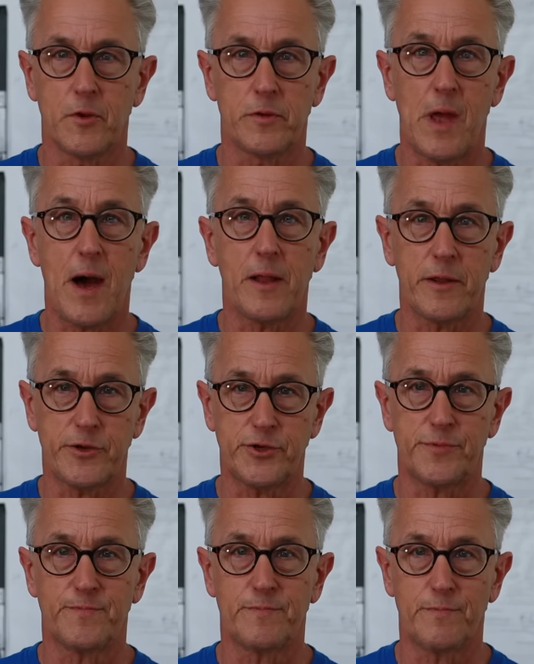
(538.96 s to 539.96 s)

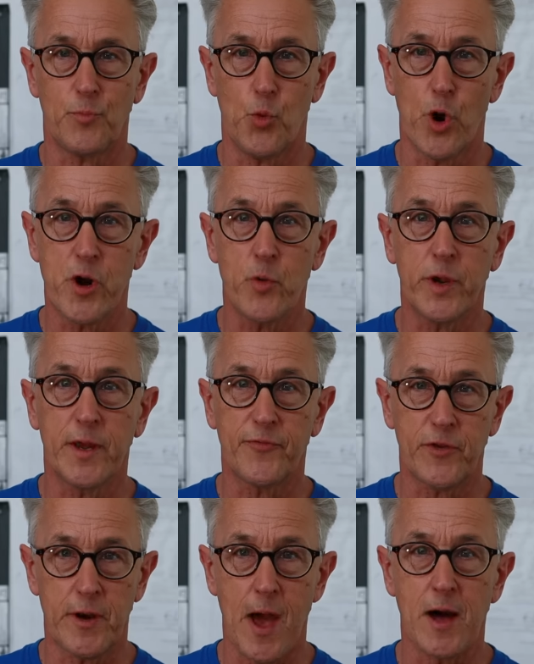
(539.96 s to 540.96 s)
Knowledge. Where do we get
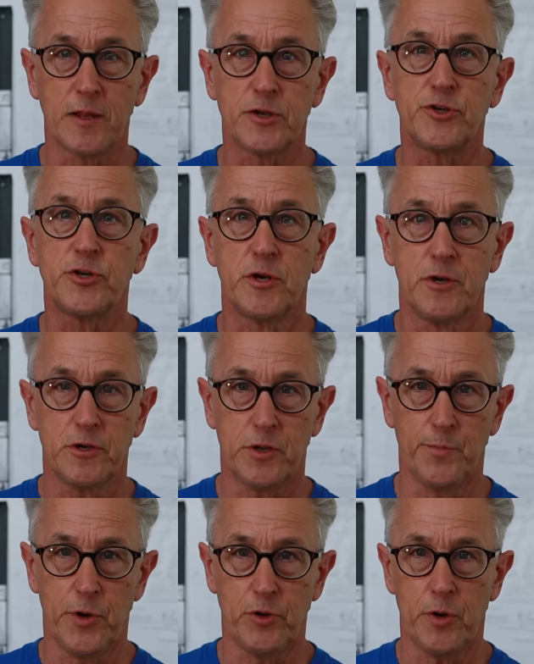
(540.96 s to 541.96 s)
the knowledge to
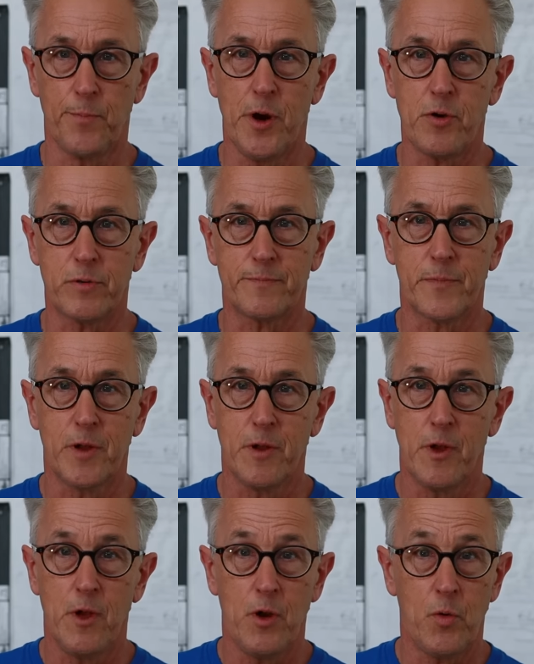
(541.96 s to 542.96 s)
build a boat?
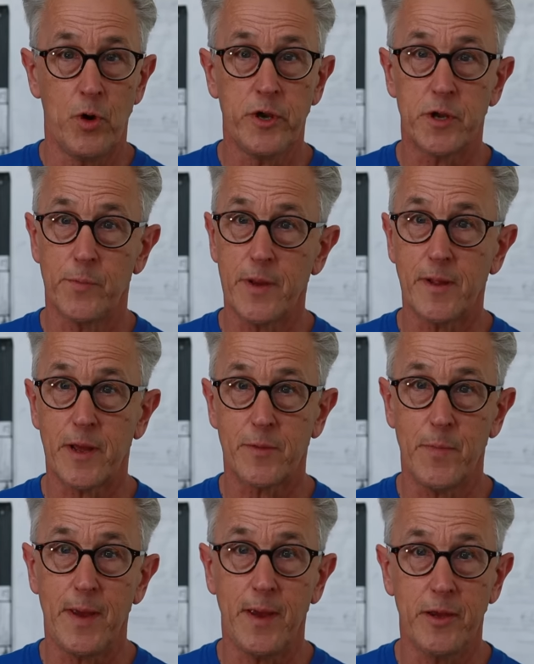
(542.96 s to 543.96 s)
Well, you can be like
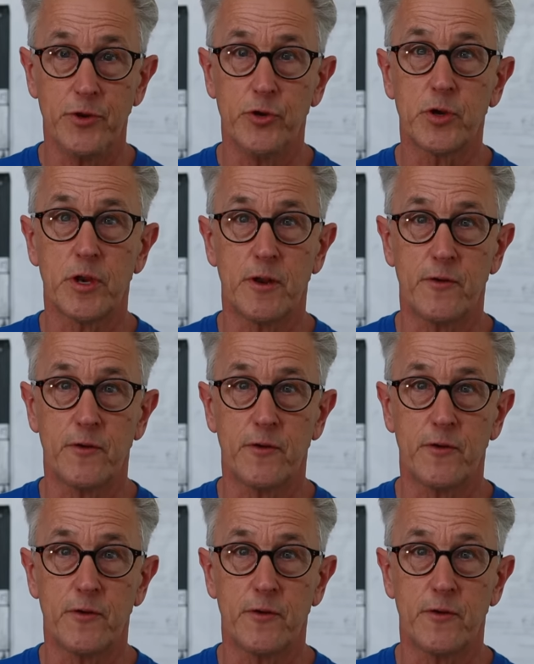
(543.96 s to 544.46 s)
me and you can